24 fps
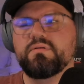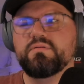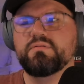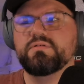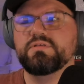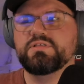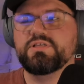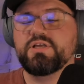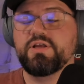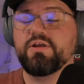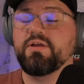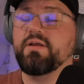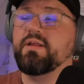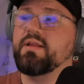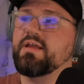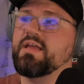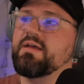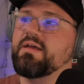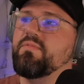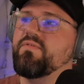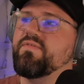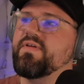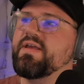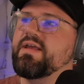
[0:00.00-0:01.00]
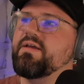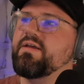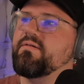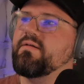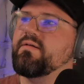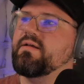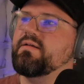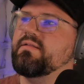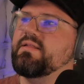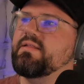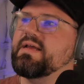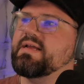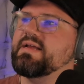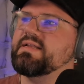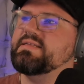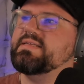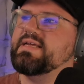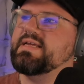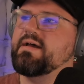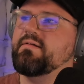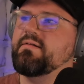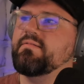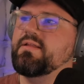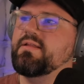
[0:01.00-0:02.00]
So you're going to come over here and click
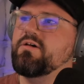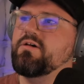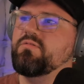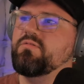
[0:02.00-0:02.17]
Download